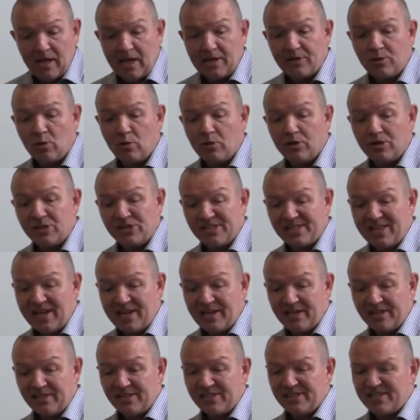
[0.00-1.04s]
I don't
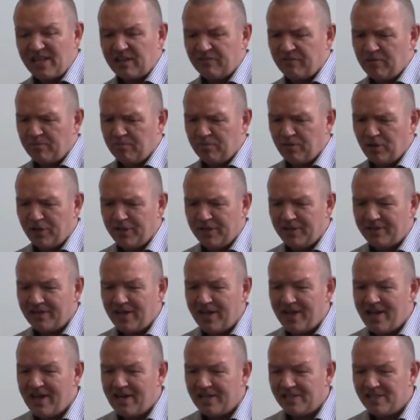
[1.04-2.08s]
understand self-employed
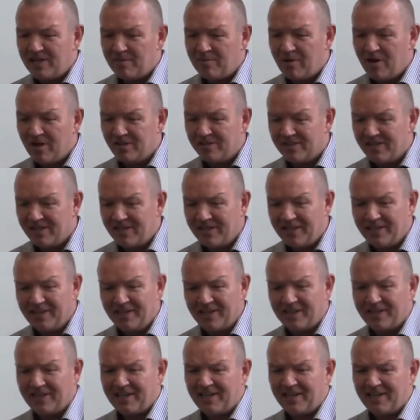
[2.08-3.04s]
that HMRC